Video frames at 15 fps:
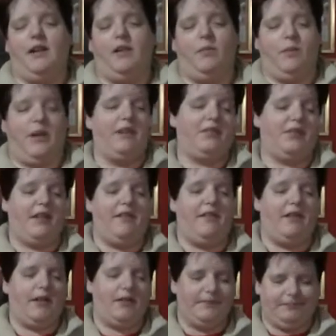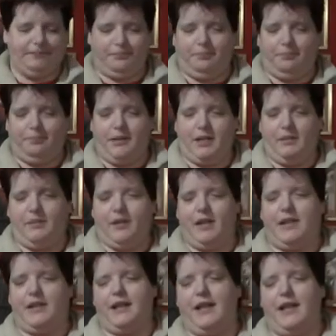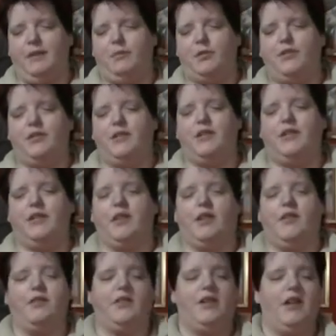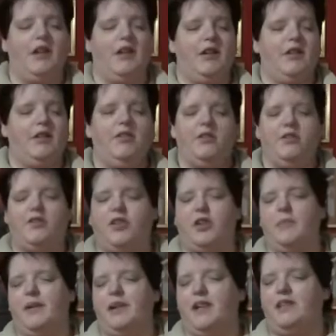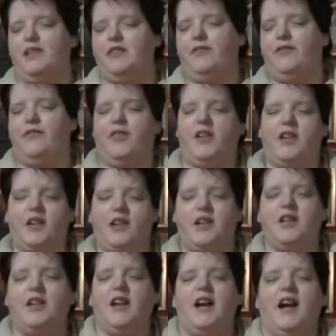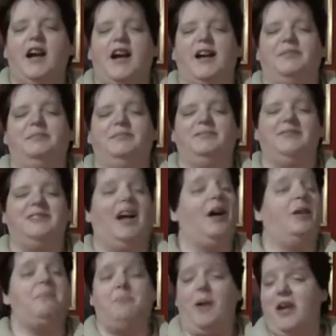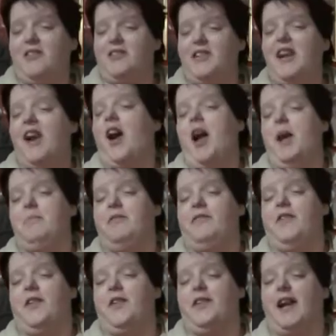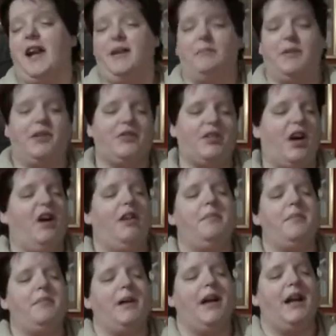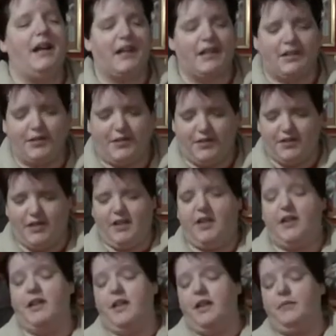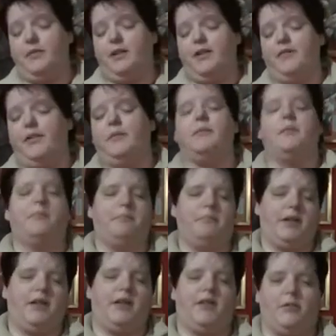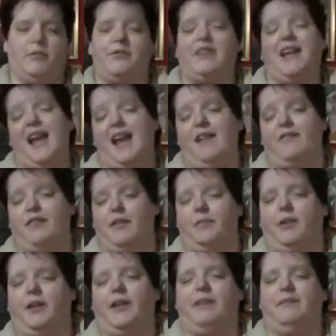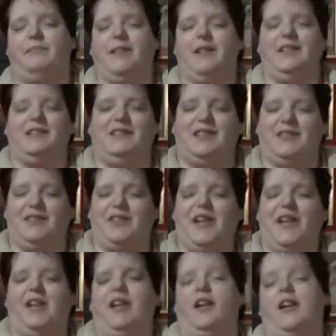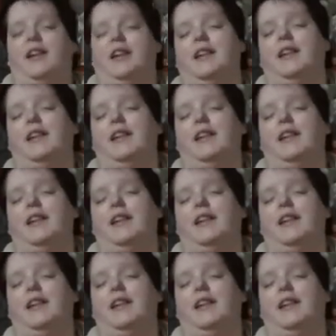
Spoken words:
where Sarah, played by Linda Hamilton, goes, "You're terminated, fucker." Personally, I prefer that, because "I'll be back" is just like, yeah, whatever. But of course, everybody does that line.